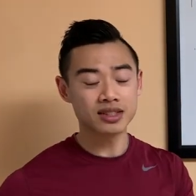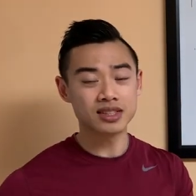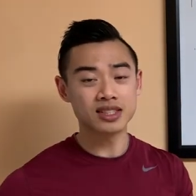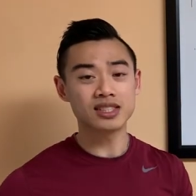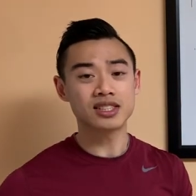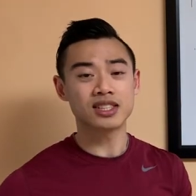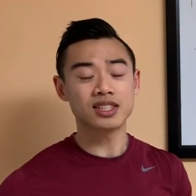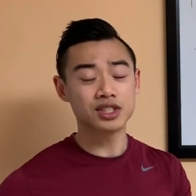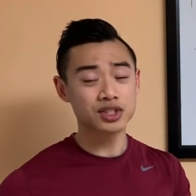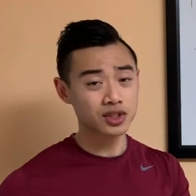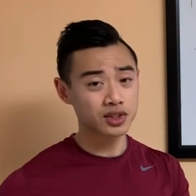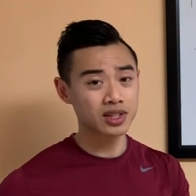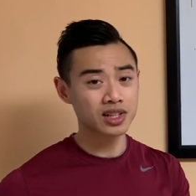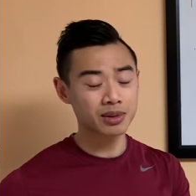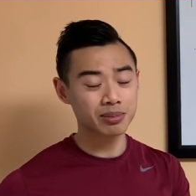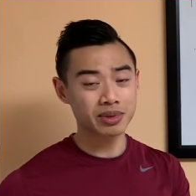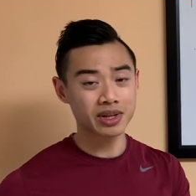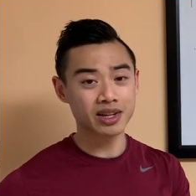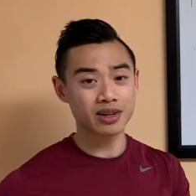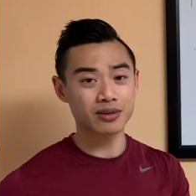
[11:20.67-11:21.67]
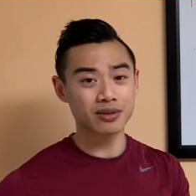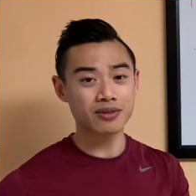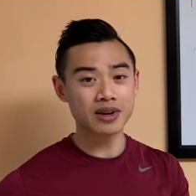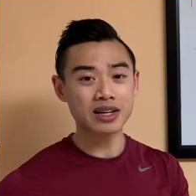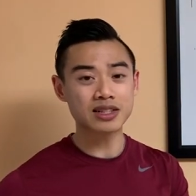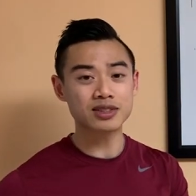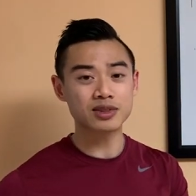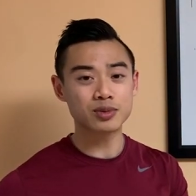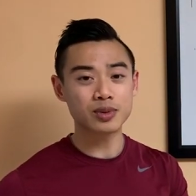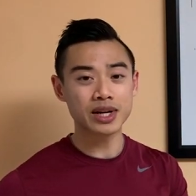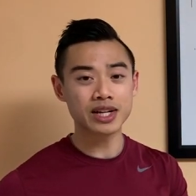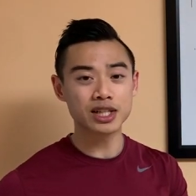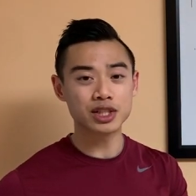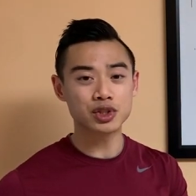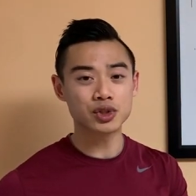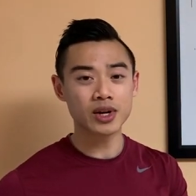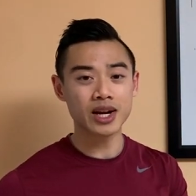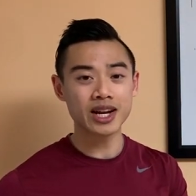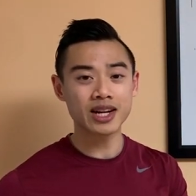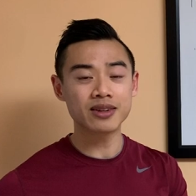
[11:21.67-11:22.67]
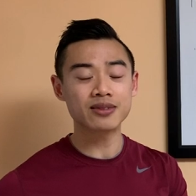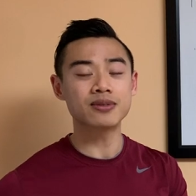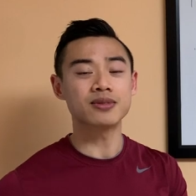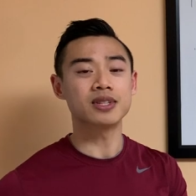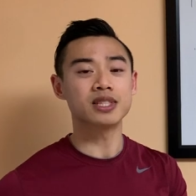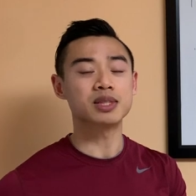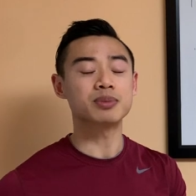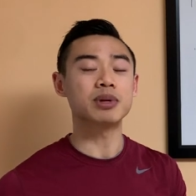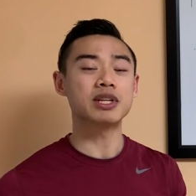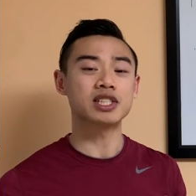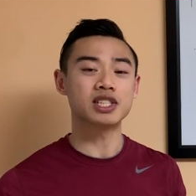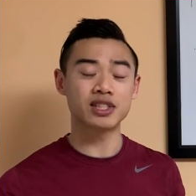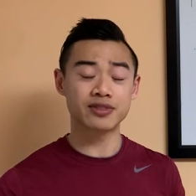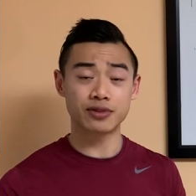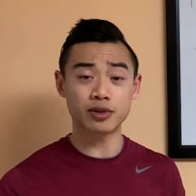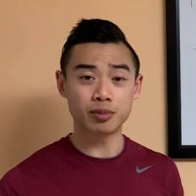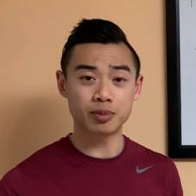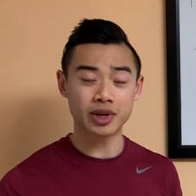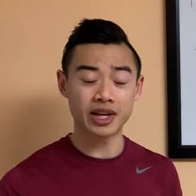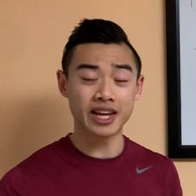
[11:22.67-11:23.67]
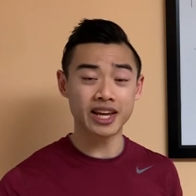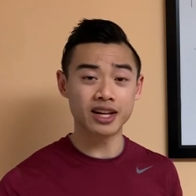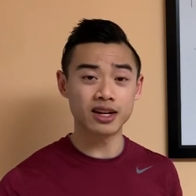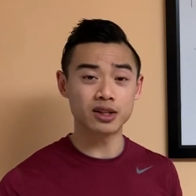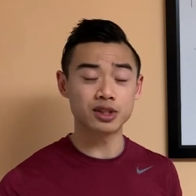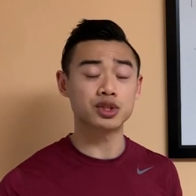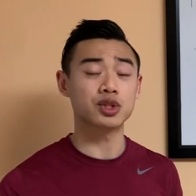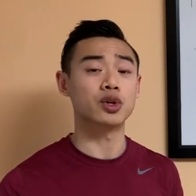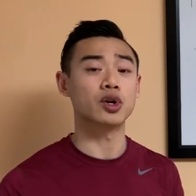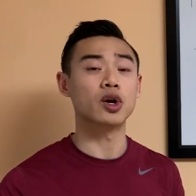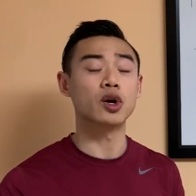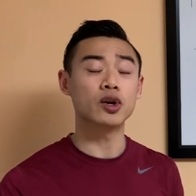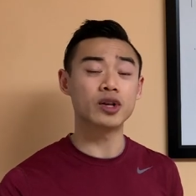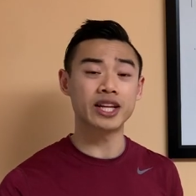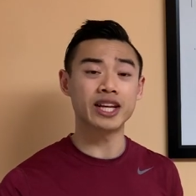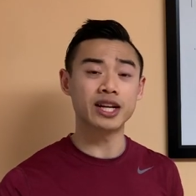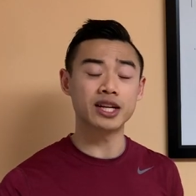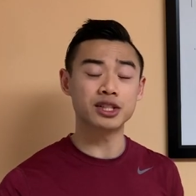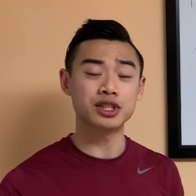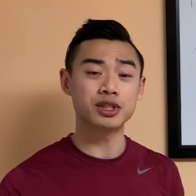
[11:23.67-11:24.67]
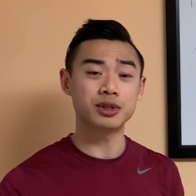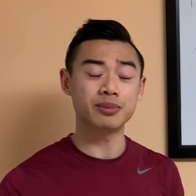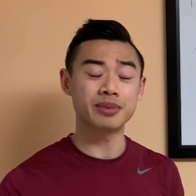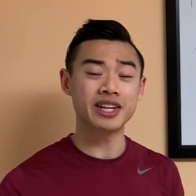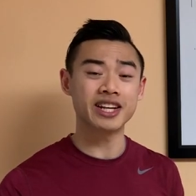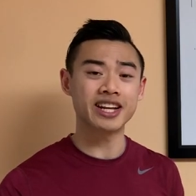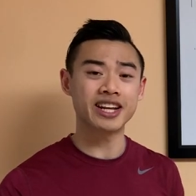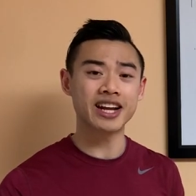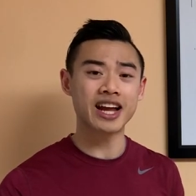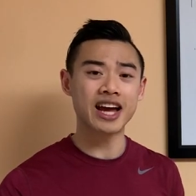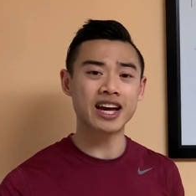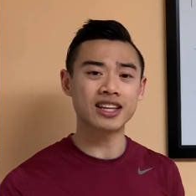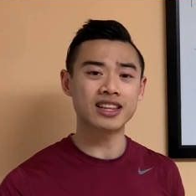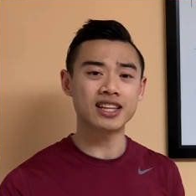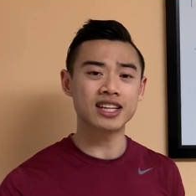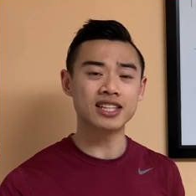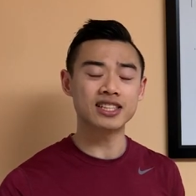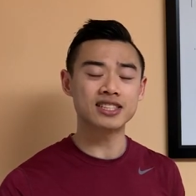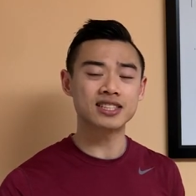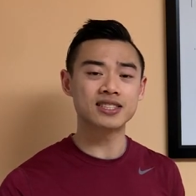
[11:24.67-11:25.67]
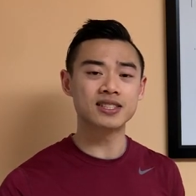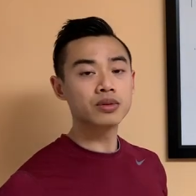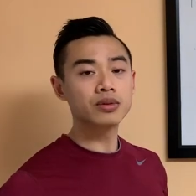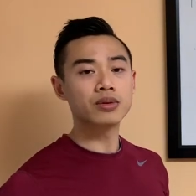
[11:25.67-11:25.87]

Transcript: This can certainly be an effective way to train, especially for beginners or early intermediate athletes.